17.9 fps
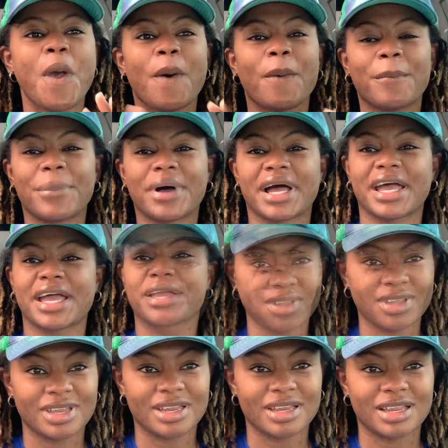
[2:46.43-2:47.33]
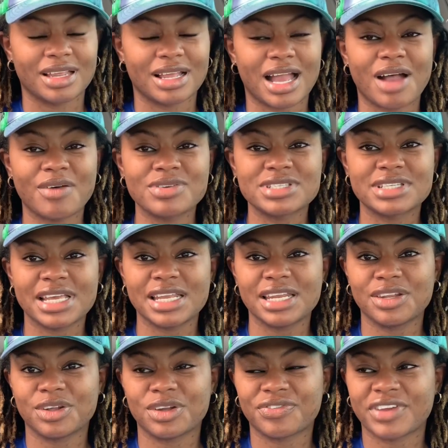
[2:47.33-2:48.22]
But I was
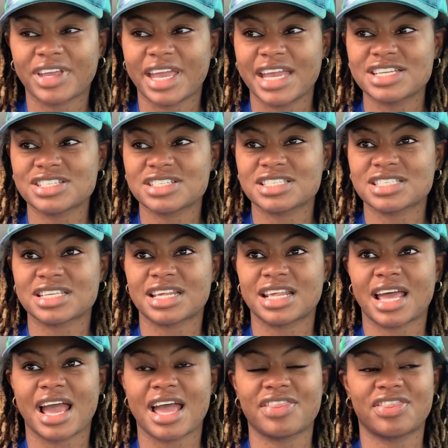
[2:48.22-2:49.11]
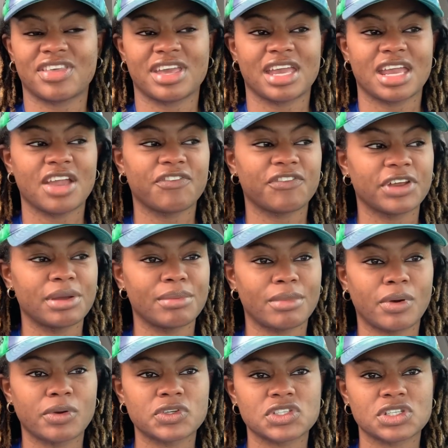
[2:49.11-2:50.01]
getting notifications, and I think every
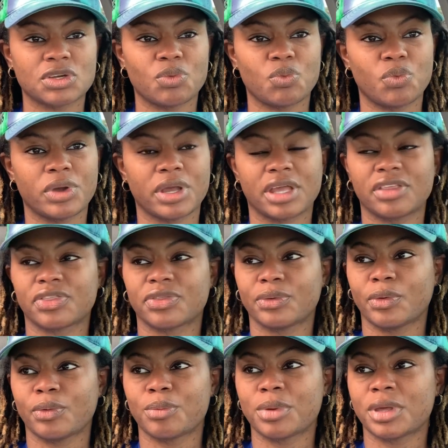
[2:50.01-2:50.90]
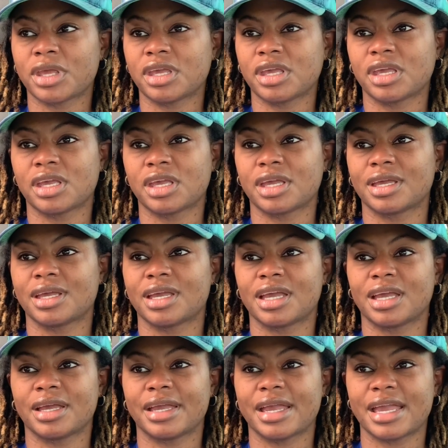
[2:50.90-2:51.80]
emotion went through me
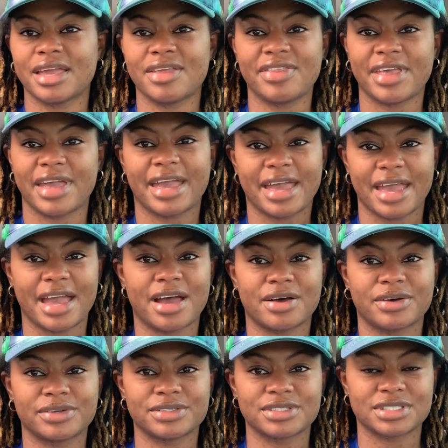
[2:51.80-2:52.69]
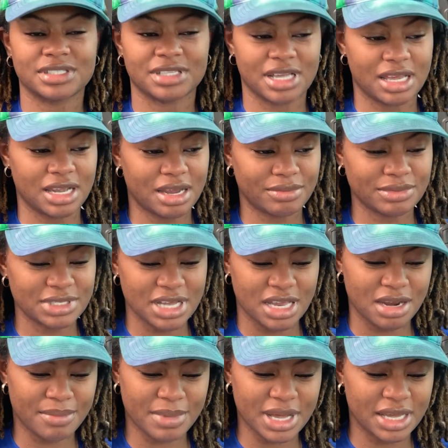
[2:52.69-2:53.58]
in that house. And I'm
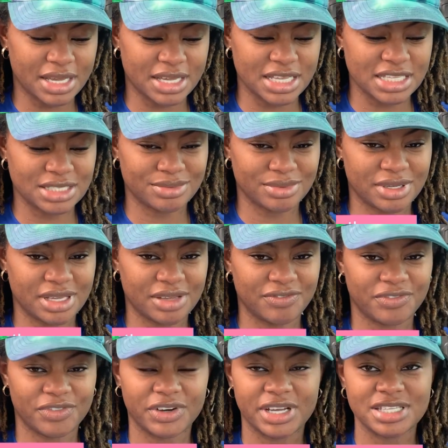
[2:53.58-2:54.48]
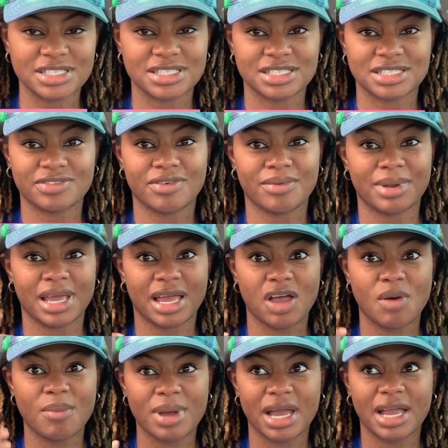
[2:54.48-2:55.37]
telling my husband, friends, and stuff. I'm
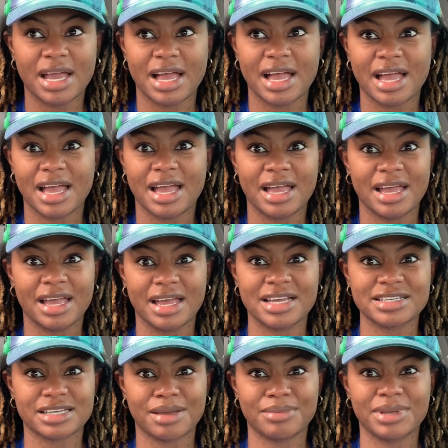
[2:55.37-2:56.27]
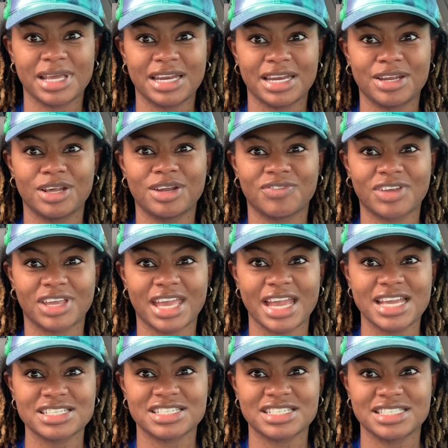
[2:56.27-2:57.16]
like, oh my gosh, I'm getting
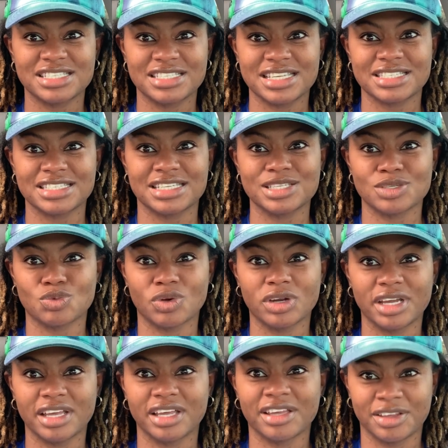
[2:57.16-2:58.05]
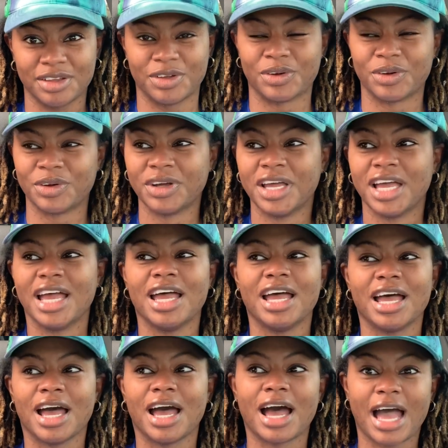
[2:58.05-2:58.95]
notifications. This is real.
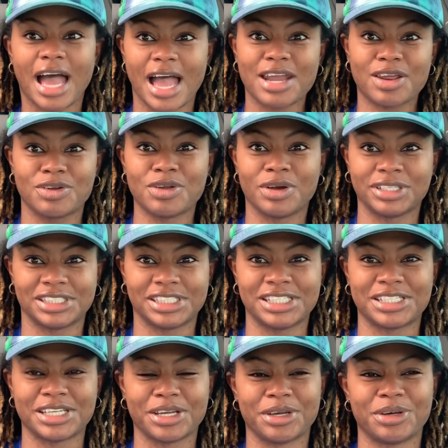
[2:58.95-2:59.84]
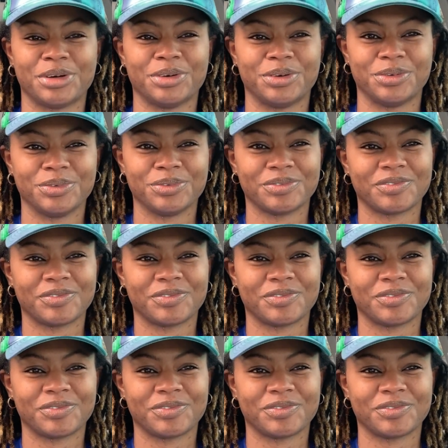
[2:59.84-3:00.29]
I don't know what to do.